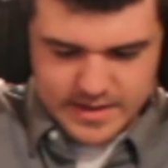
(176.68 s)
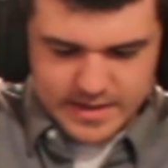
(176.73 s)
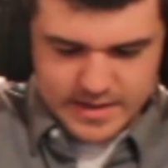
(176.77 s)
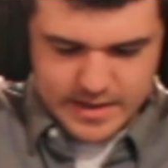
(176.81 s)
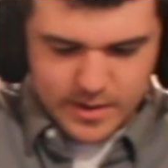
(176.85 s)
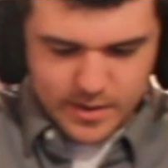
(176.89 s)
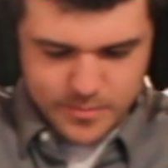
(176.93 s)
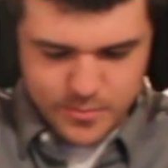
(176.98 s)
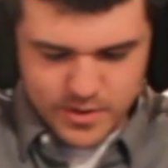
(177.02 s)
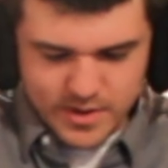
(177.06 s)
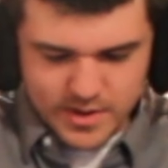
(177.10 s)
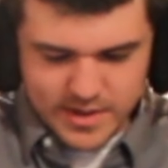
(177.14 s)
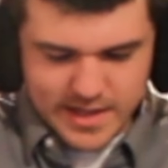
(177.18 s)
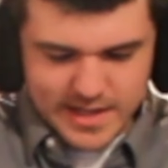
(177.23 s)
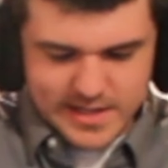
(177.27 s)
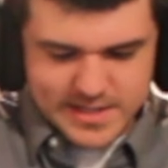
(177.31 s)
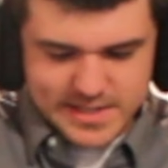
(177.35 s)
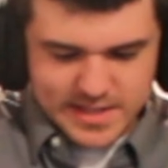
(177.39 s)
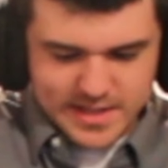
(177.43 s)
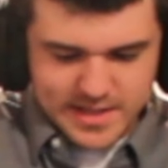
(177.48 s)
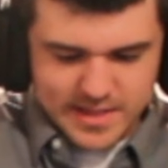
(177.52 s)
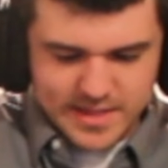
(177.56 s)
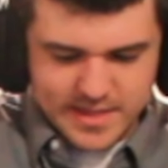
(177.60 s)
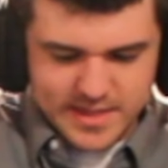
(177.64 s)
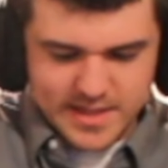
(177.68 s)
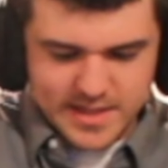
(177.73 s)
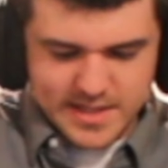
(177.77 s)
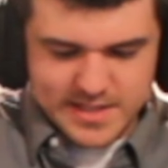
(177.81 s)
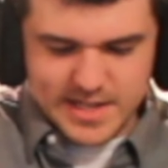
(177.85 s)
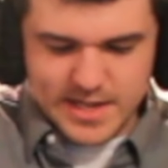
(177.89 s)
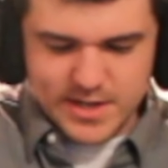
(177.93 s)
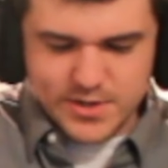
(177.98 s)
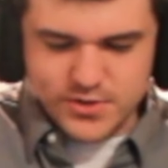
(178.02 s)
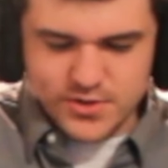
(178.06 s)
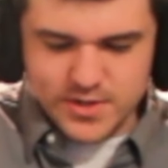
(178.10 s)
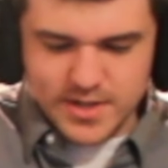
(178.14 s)
I'm realizing that this
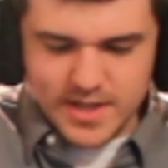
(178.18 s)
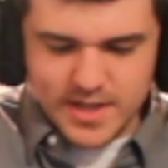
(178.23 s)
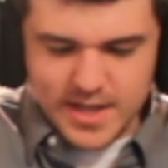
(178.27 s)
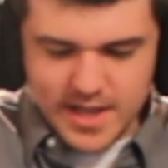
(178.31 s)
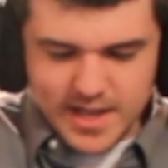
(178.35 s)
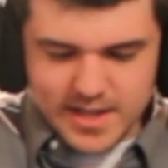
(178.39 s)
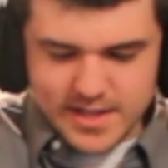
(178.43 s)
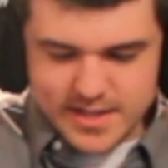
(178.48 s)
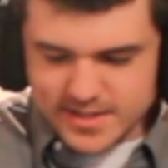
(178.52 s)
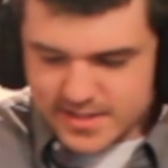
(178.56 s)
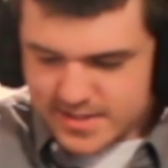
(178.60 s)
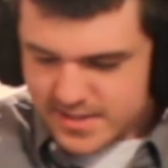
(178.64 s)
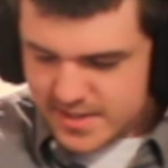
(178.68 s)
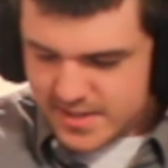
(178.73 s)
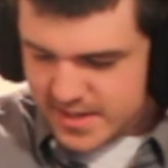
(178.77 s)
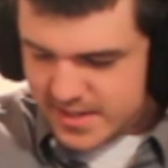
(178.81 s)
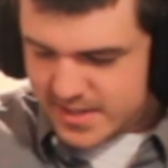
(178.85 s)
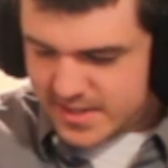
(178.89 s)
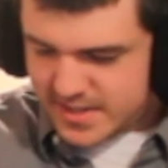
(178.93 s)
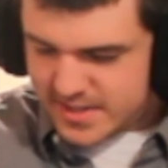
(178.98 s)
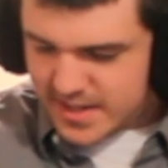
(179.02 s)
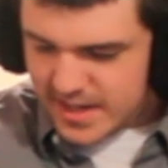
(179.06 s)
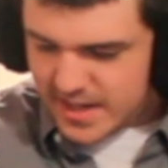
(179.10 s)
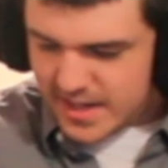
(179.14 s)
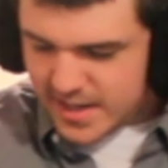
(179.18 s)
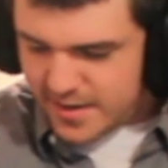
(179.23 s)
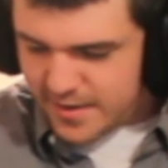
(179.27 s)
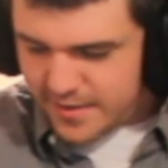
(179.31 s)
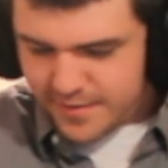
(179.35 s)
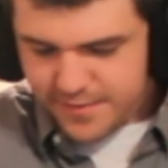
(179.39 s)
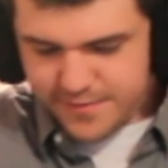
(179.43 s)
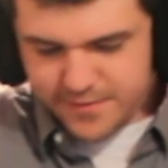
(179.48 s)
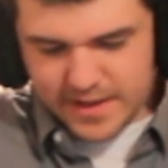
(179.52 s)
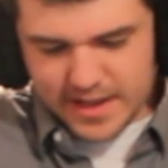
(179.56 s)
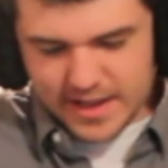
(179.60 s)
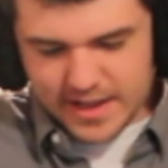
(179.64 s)
actually has a second
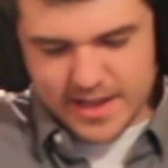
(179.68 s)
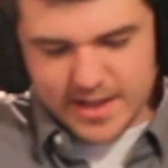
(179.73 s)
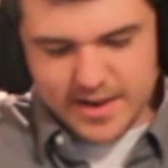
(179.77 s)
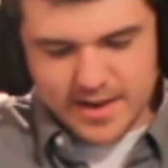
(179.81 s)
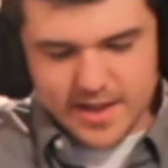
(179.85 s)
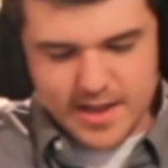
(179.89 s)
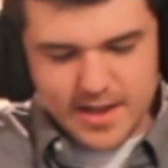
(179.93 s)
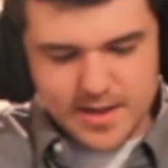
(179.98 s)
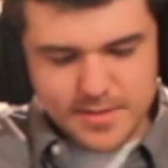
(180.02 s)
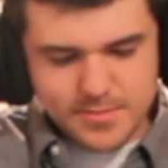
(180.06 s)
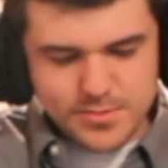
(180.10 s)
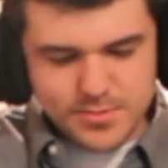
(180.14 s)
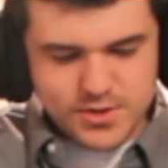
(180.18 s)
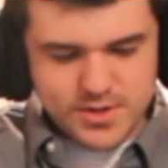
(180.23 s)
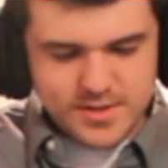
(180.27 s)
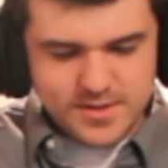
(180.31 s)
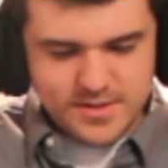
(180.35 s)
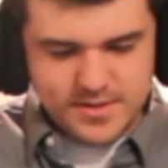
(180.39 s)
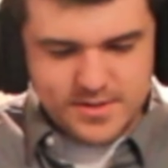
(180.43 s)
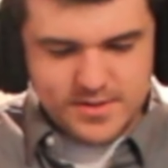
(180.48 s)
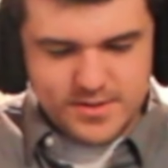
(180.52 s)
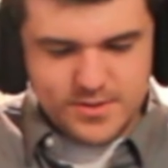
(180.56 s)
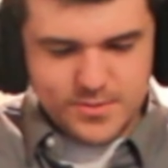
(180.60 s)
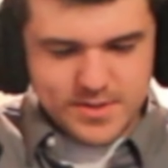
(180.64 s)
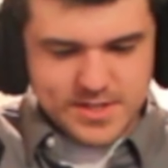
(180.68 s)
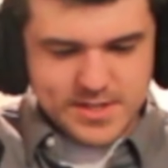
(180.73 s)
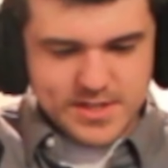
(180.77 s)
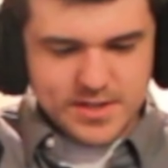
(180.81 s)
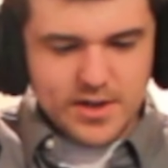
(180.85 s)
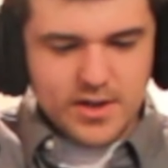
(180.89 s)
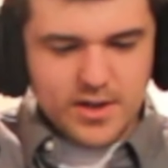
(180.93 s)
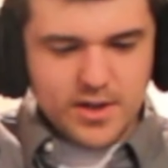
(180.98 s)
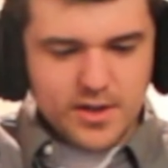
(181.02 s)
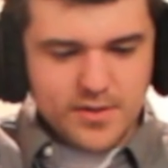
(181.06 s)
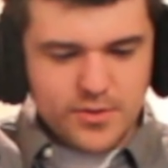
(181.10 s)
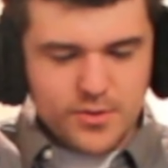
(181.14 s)
fan option to
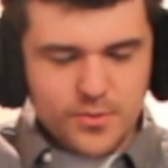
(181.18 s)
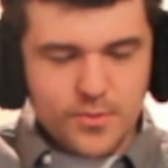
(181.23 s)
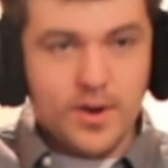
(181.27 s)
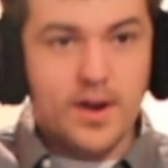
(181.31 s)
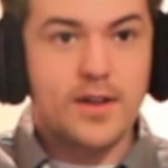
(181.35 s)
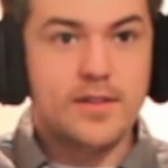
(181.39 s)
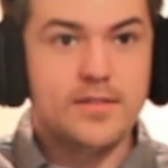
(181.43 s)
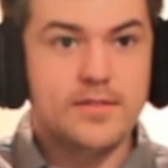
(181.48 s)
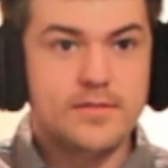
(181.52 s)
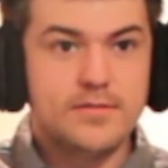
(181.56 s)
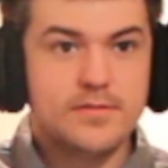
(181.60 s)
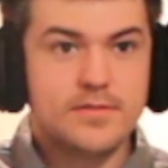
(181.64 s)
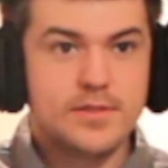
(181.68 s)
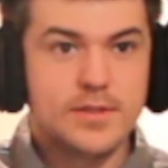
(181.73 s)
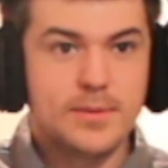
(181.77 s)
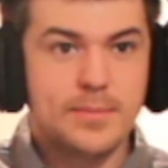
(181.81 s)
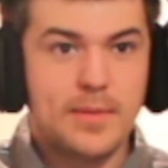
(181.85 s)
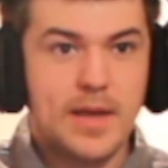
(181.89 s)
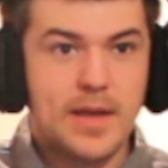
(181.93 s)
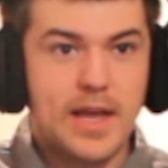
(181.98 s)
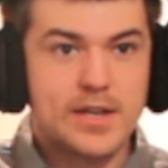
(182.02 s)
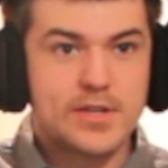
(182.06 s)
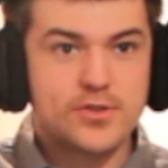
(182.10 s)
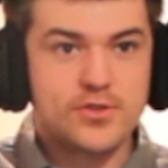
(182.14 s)
install if you want some extra